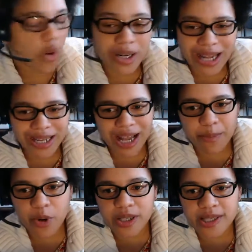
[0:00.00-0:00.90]
or
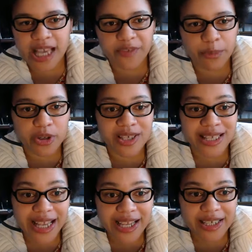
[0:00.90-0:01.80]

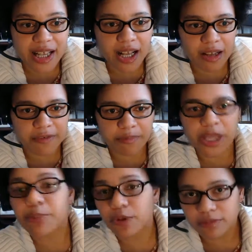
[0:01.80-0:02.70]
99.7% of
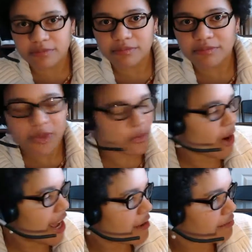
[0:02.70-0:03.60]
people,
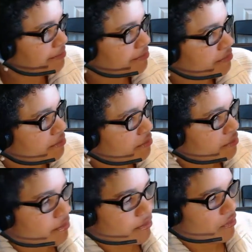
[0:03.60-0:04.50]
right?
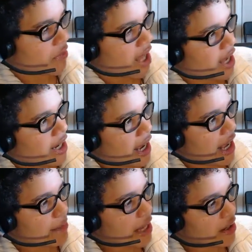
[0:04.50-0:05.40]

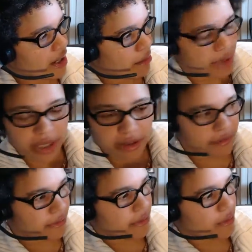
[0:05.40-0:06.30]
Now, how about
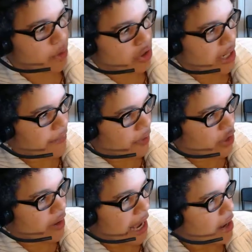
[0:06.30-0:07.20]
above? We're trying to
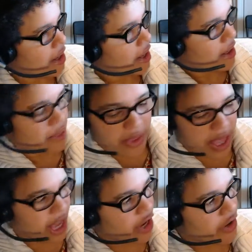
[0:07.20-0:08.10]
figure out
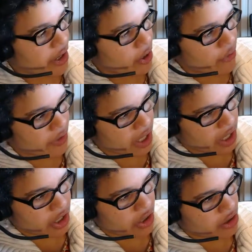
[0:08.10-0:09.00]
the area over
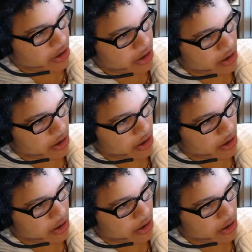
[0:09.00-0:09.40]
here,